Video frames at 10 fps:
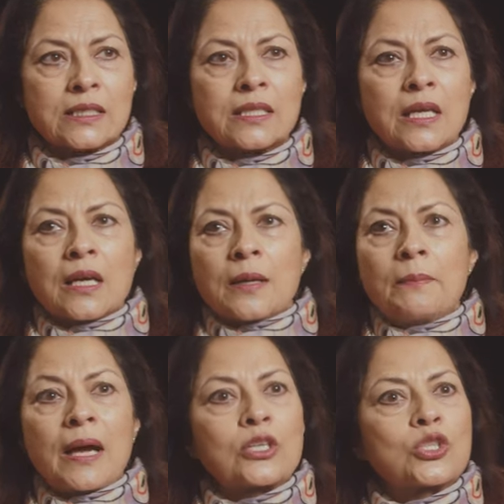that
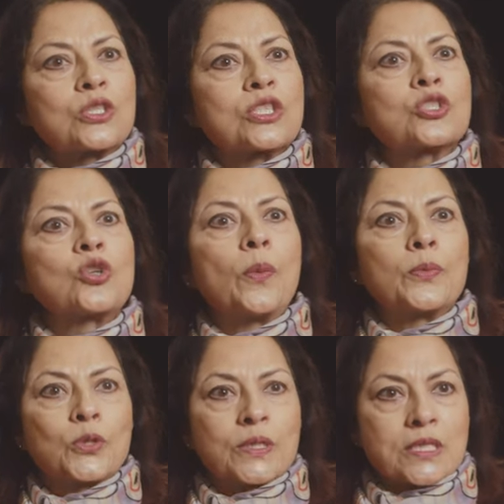Mac should
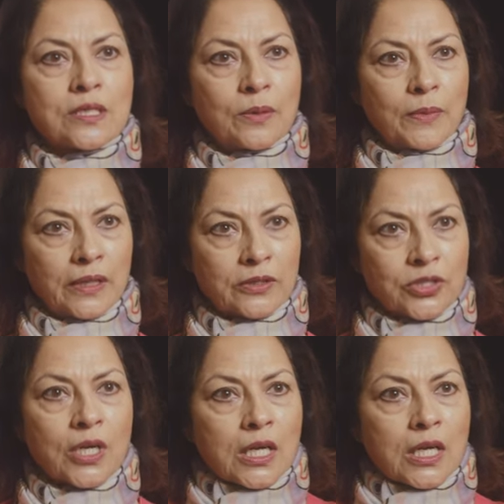stop doing so much,